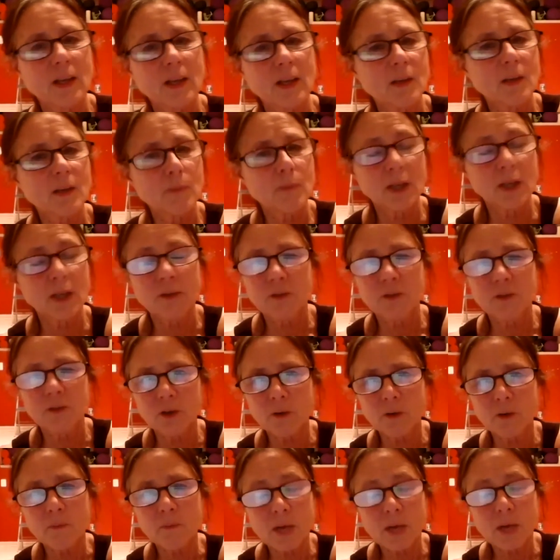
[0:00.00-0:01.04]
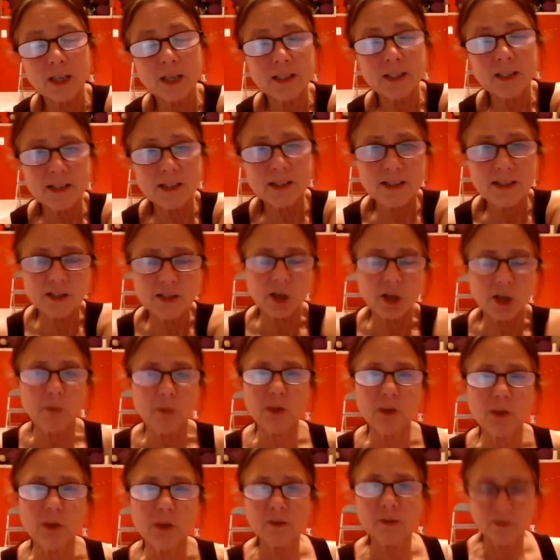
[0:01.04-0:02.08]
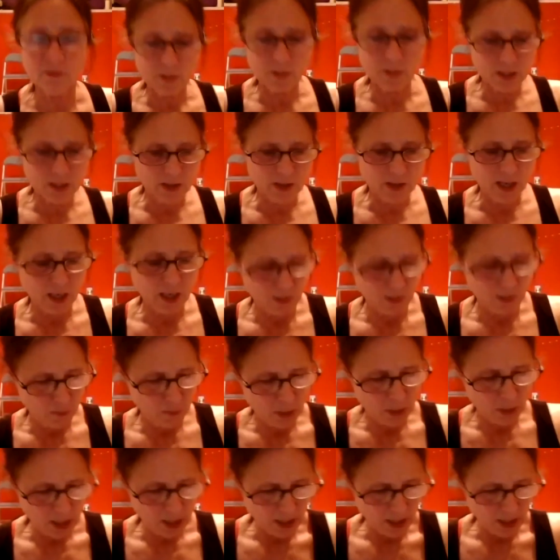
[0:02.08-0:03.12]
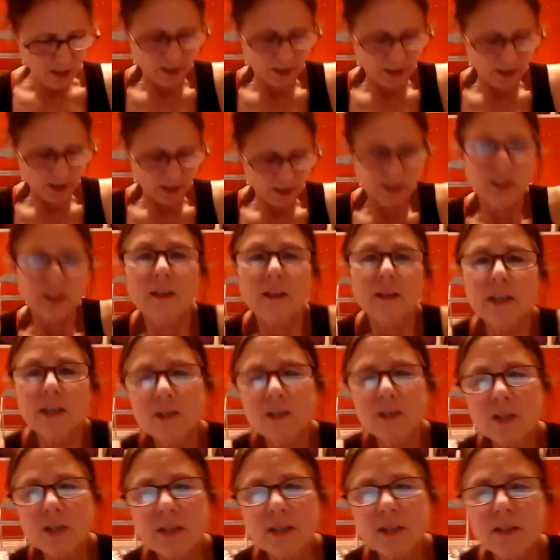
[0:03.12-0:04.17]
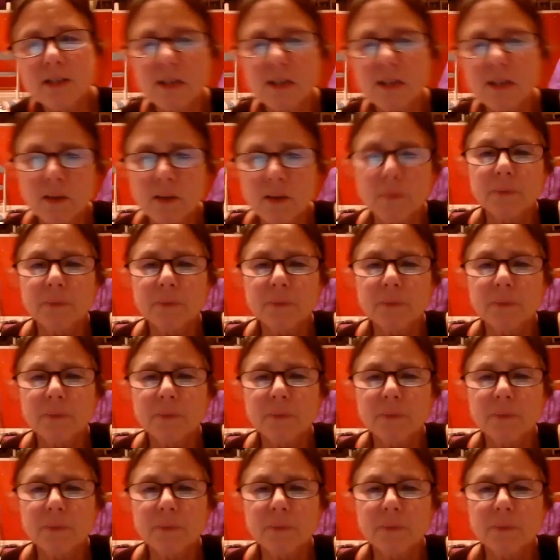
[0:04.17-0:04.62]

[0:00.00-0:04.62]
But if your mind is stubborn, which they can be, then just